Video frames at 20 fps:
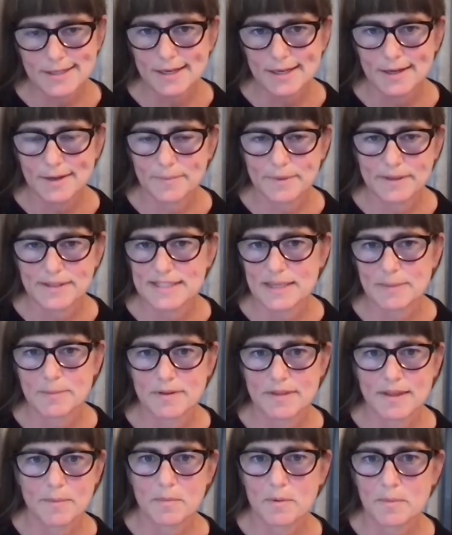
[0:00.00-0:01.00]
um, and some
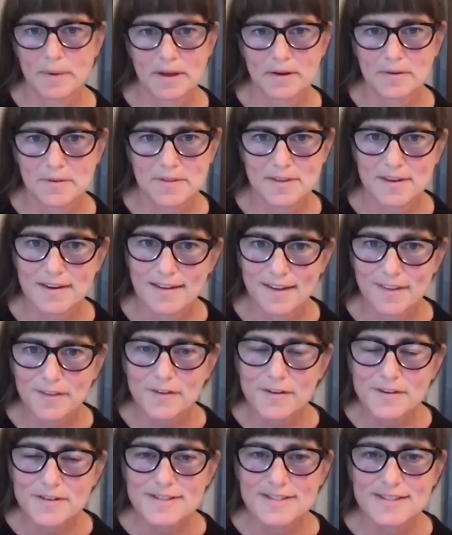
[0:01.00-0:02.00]
of them are better than
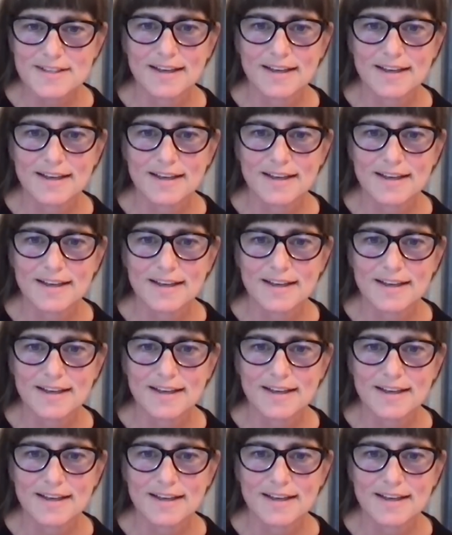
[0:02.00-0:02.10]
others.